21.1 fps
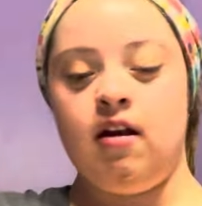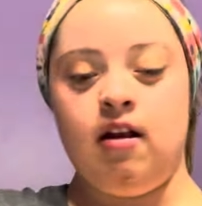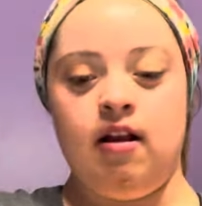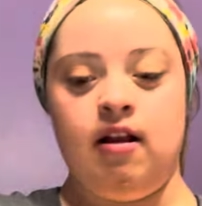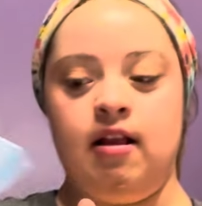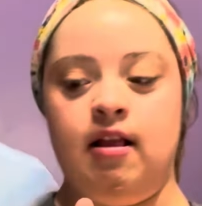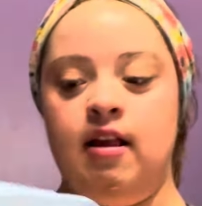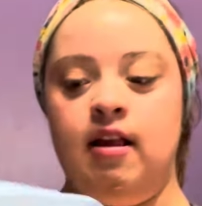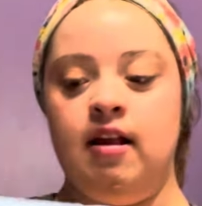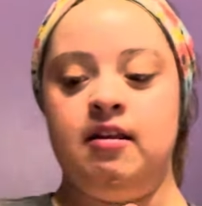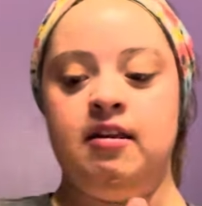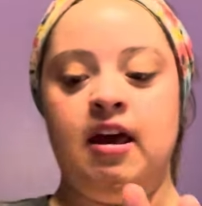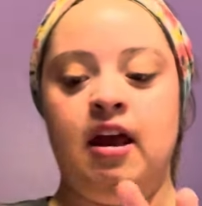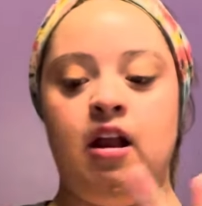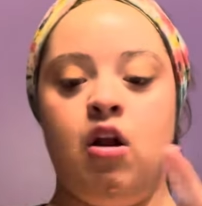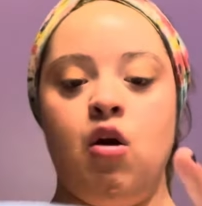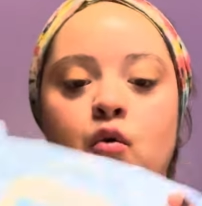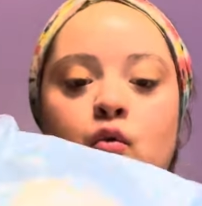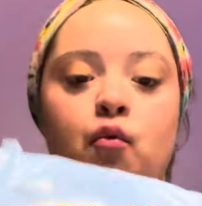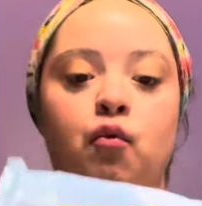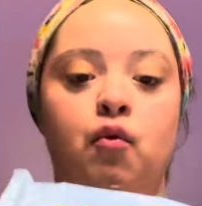gonna take
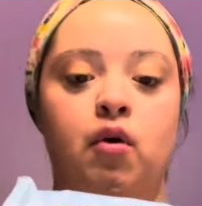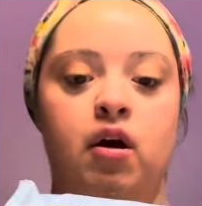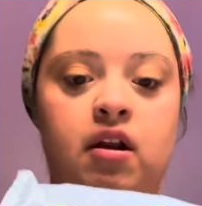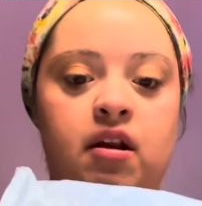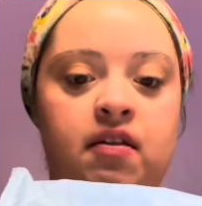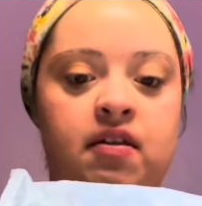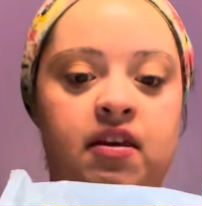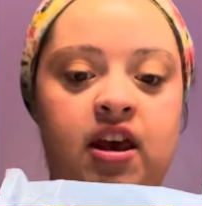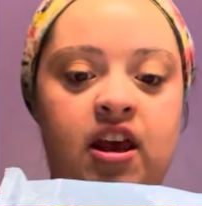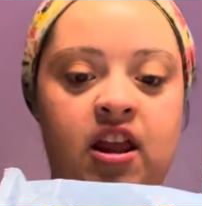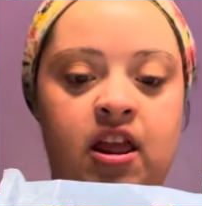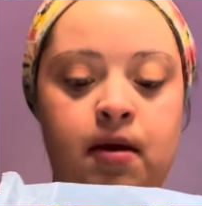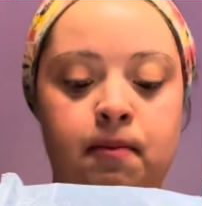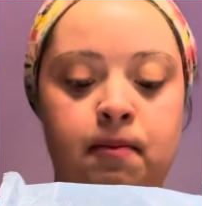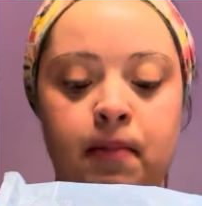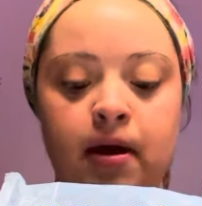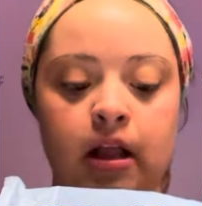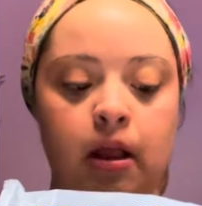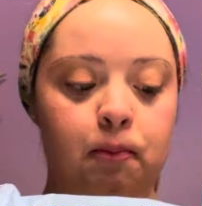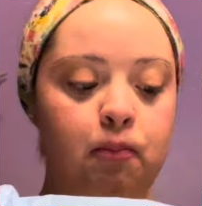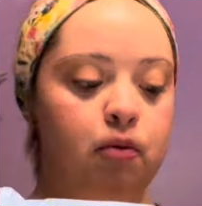one of these
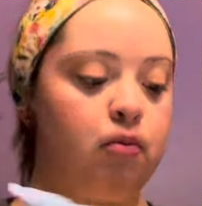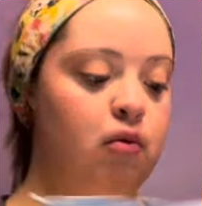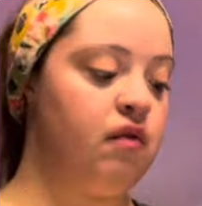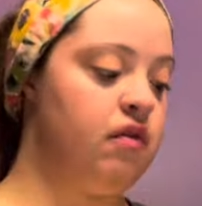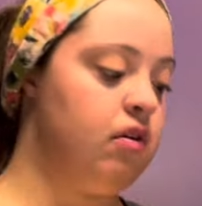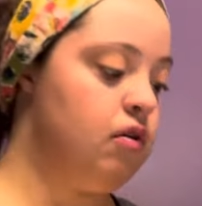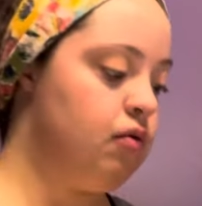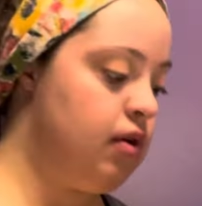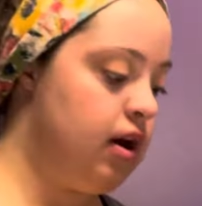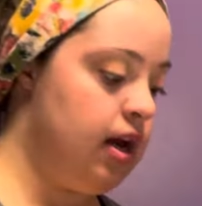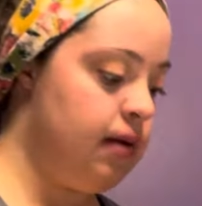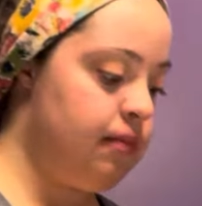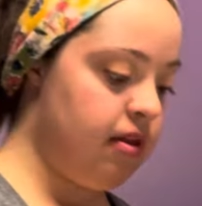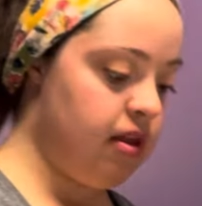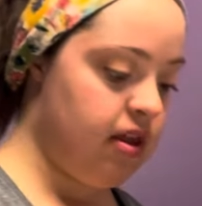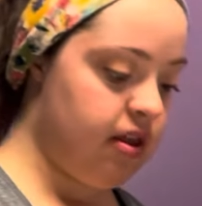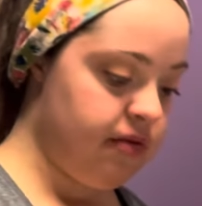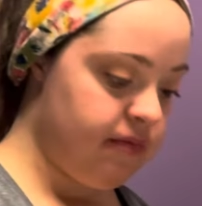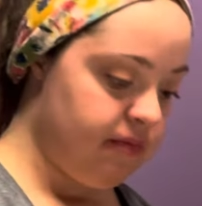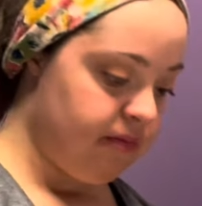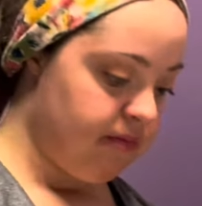makeup remover wipes.
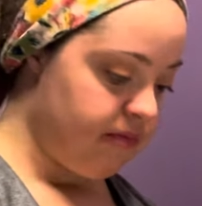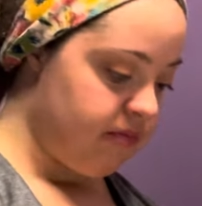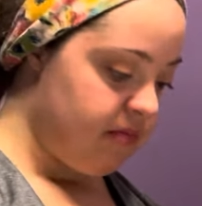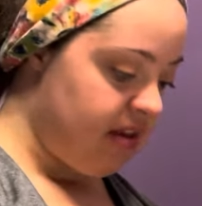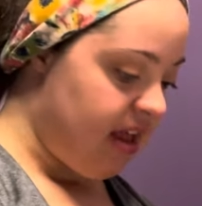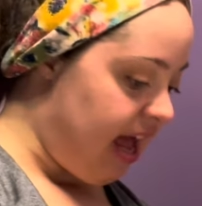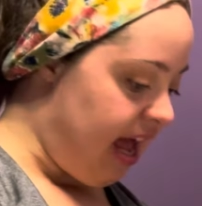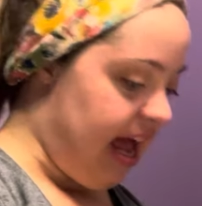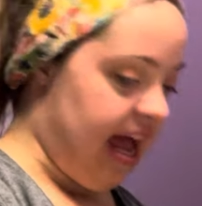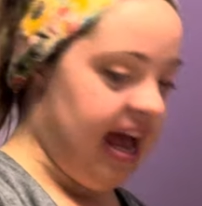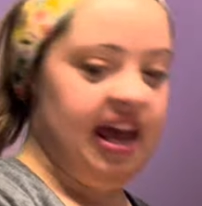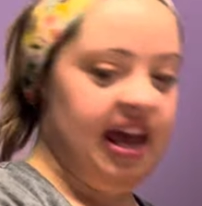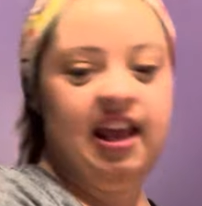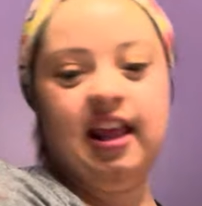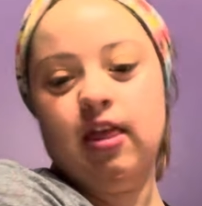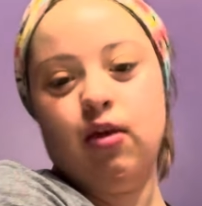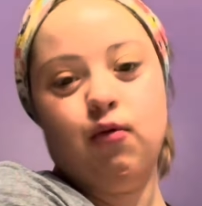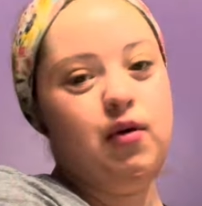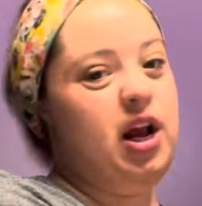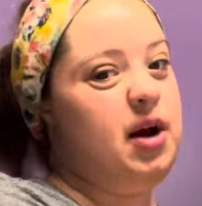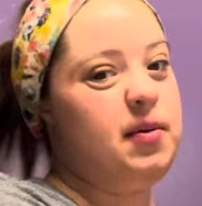I
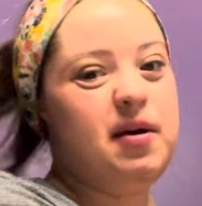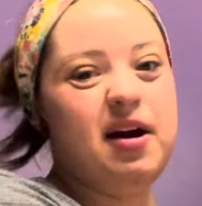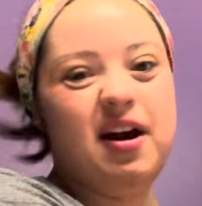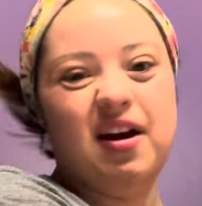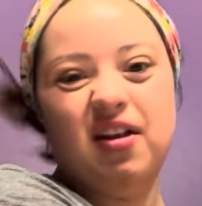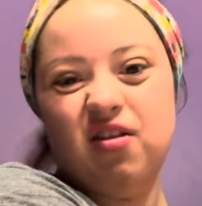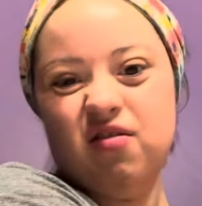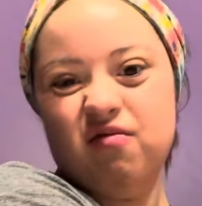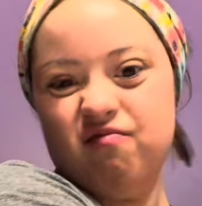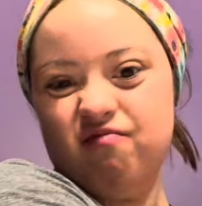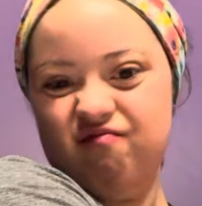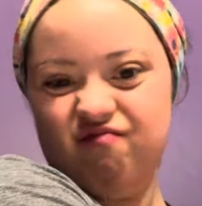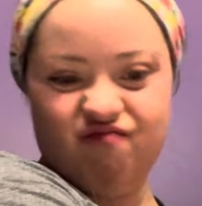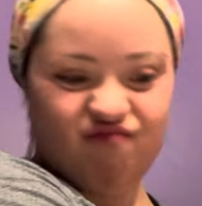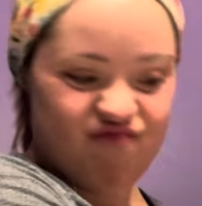swear by them